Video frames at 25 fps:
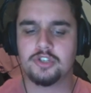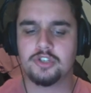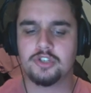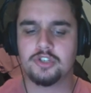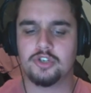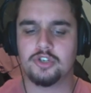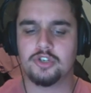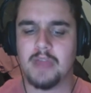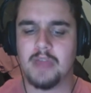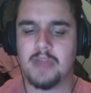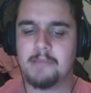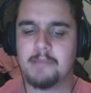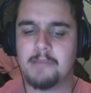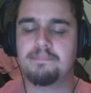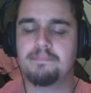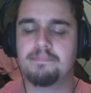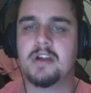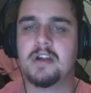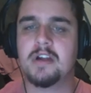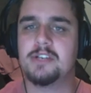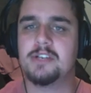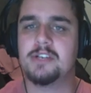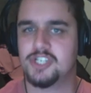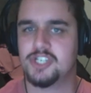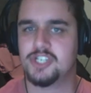to a
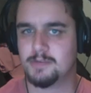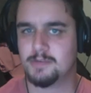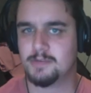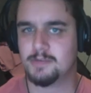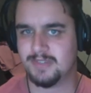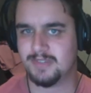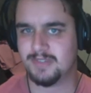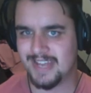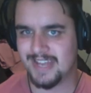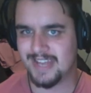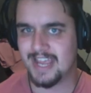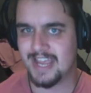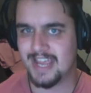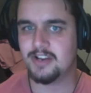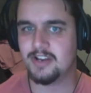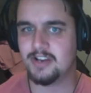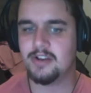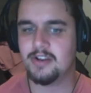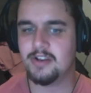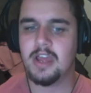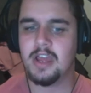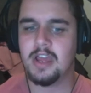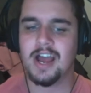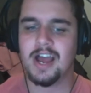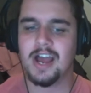premiership
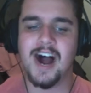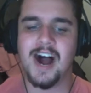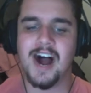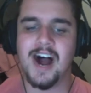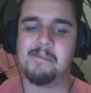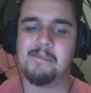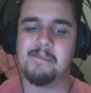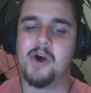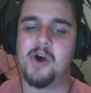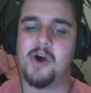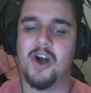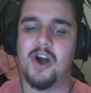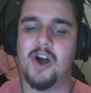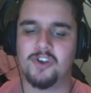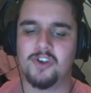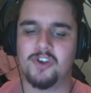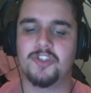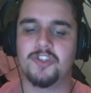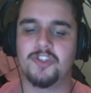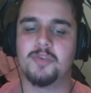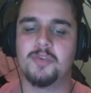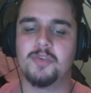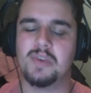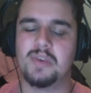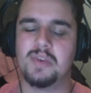standard. I've
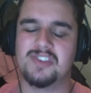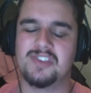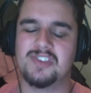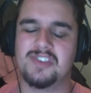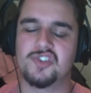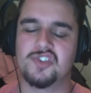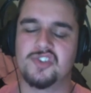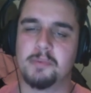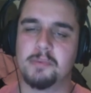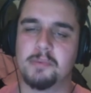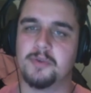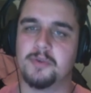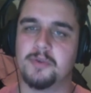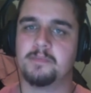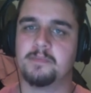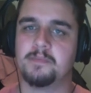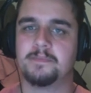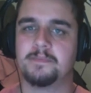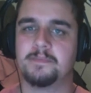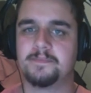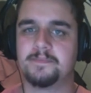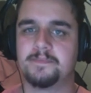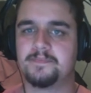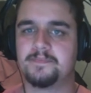got them winning the spoon.